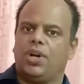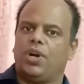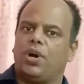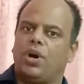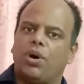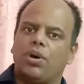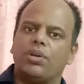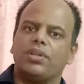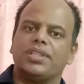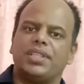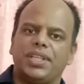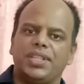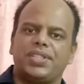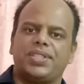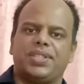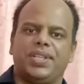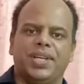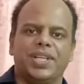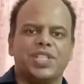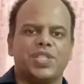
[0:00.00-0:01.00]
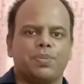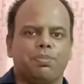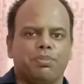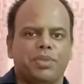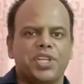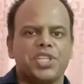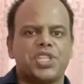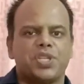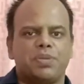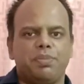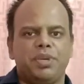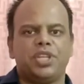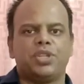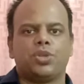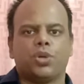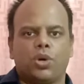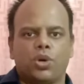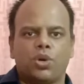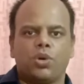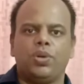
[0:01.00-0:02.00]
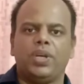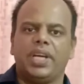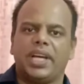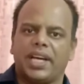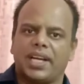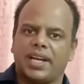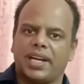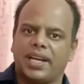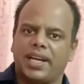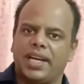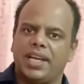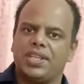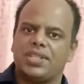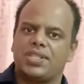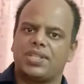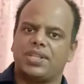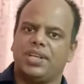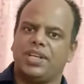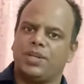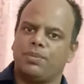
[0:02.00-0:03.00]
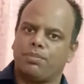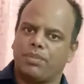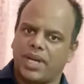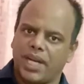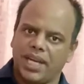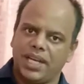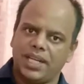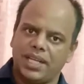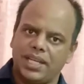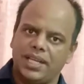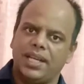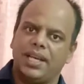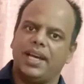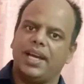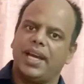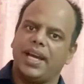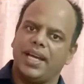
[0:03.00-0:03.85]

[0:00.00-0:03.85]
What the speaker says: All these things must be thoroughly analyzed in mind,